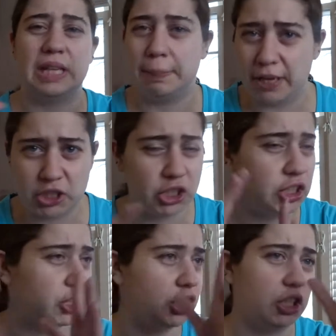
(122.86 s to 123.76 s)
any
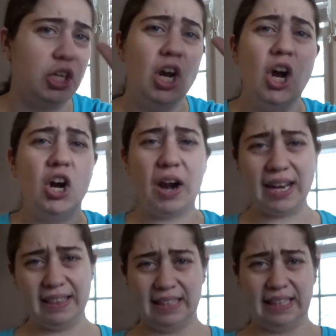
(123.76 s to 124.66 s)
pictures or
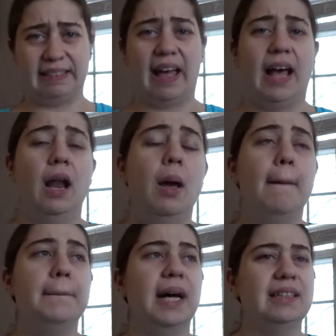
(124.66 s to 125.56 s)
anything like that,
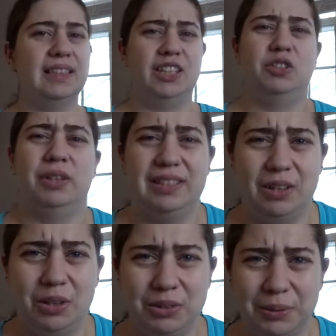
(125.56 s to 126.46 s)
but, and I just realized
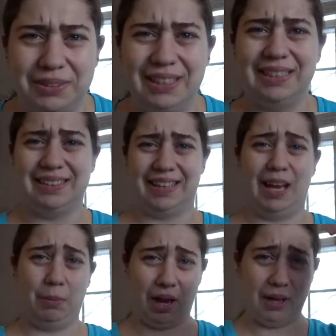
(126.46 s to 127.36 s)
how close I was leaning into the
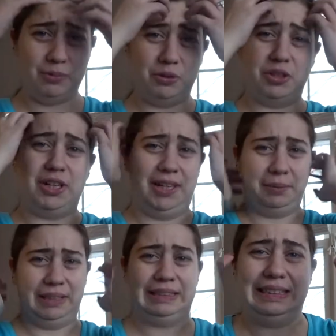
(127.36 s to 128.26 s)
camera. I am so sorry.
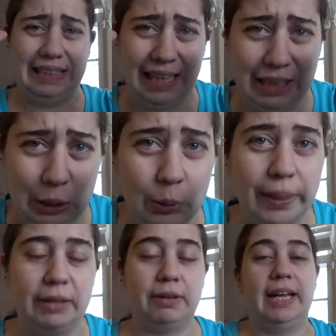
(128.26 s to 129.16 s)
I'm, like,
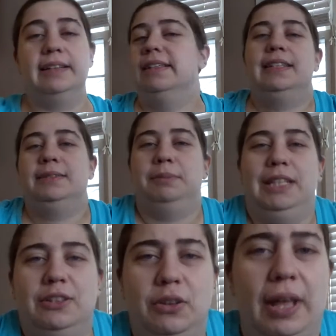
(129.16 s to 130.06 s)
looming, right? I didn't
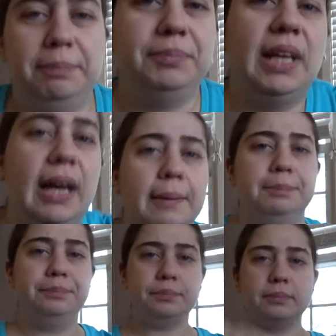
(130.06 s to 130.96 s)
mean to do that.